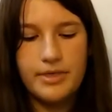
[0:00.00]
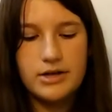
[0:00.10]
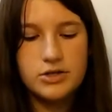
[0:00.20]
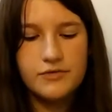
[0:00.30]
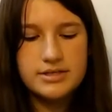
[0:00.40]
I
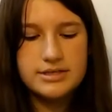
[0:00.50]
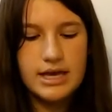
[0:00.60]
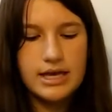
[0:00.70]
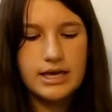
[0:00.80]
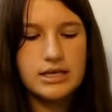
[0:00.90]
do have to
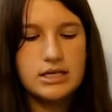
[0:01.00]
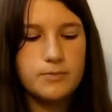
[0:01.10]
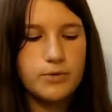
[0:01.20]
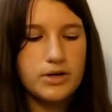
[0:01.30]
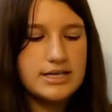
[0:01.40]
say it is
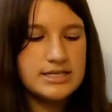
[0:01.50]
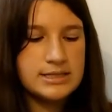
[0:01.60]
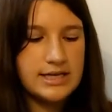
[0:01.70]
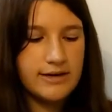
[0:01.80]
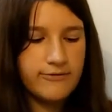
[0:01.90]
pretty
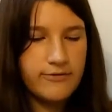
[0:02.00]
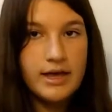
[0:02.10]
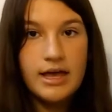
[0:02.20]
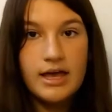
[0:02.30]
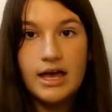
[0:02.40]
stiff
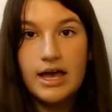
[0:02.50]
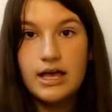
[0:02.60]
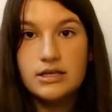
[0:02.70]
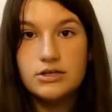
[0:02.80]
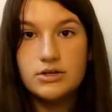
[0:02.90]

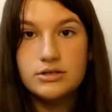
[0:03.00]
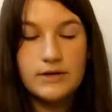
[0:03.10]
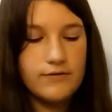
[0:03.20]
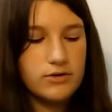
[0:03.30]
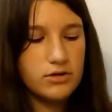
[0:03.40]
and
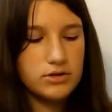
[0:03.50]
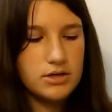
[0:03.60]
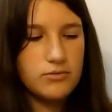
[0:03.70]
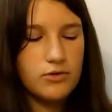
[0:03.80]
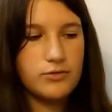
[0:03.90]
difficult
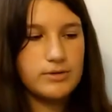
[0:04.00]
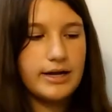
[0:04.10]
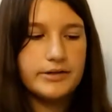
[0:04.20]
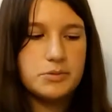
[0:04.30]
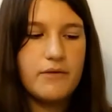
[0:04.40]
to move
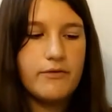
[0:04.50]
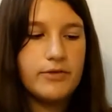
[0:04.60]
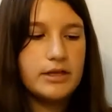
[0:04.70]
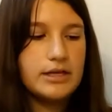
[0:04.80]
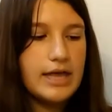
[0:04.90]
around, but I have a
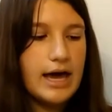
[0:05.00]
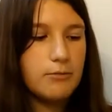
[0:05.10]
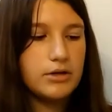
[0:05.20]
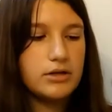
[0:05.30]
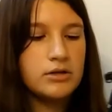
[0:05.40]
feeling that
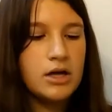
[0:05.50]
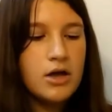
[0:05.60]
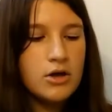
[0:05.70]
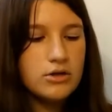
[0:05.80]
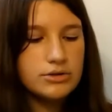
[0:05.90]
will
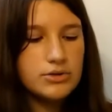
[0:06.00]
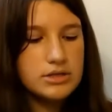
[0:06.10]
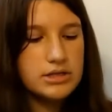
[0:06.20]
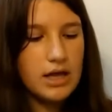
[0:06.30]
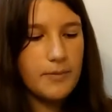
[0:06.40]

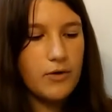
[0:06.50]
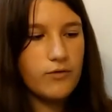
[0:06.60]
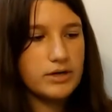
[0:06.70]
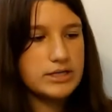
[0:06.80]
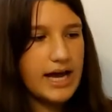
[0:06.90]
loosen up
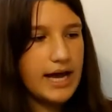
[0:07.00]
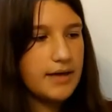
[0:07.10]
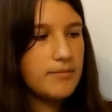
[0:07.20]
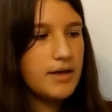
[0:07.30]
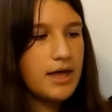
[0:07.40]
over
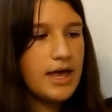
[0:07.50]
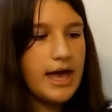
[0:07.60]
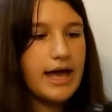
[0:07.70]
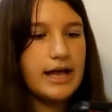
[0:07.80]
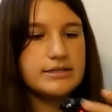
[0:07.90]
time,
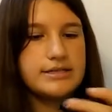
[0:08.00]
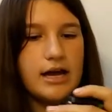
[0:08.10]
and I